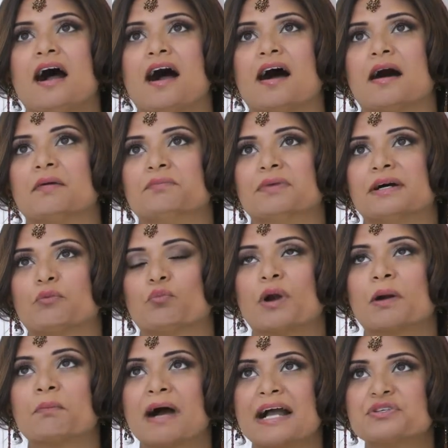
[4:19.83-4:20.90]
But
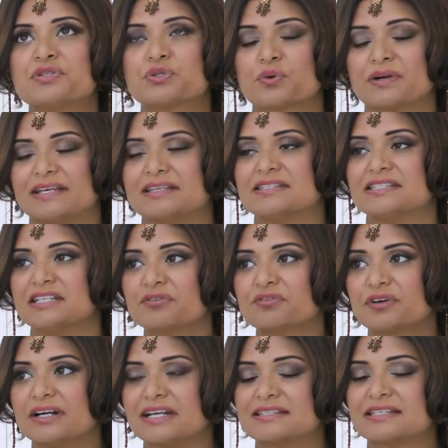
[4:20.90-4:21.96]
where my story is
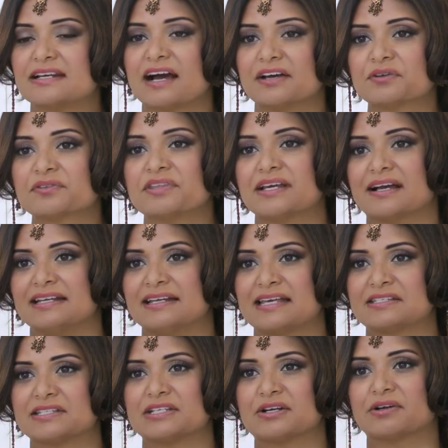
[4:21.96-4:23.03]
different is that I don't think I
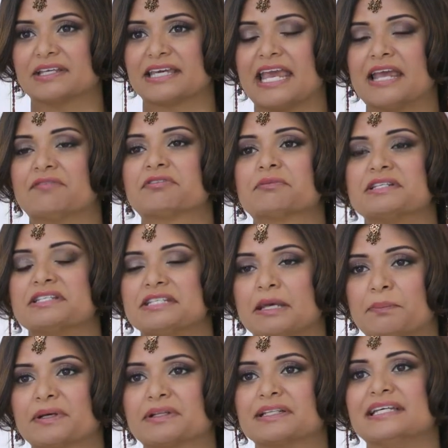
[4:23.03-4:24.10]
necessarily came from a
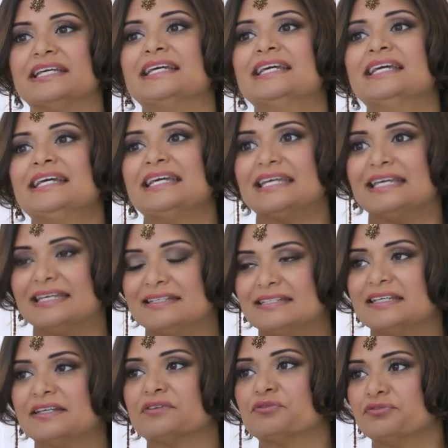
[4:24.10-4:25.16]
typically
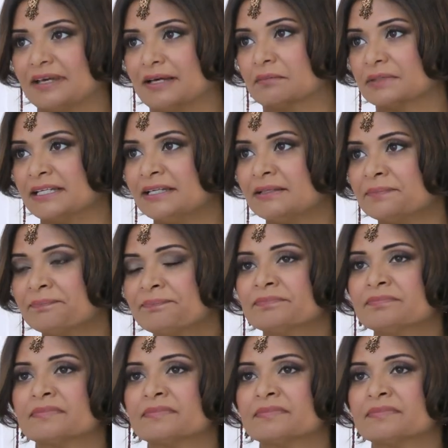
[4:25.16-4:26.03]
Indian family.